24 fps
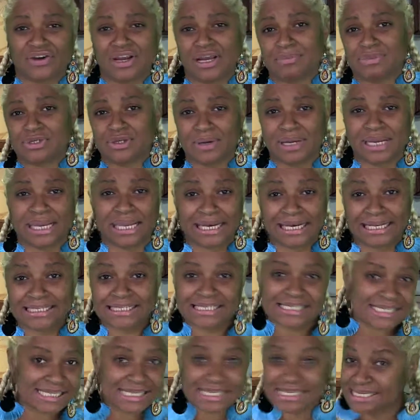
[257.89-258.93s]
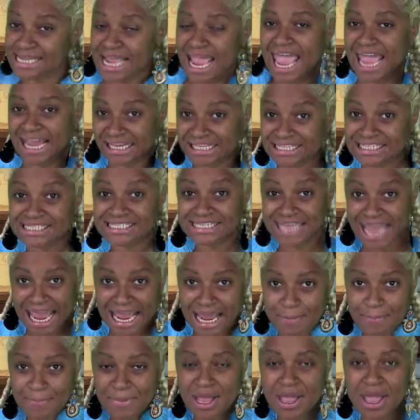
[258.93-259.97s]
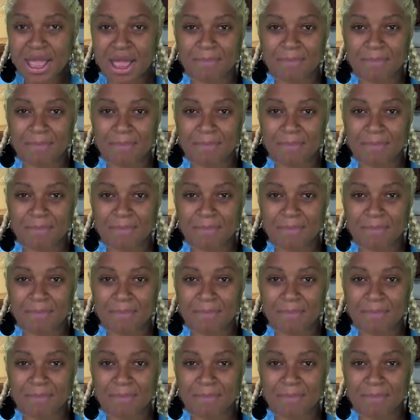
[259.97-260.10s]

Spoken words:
him so he can escape.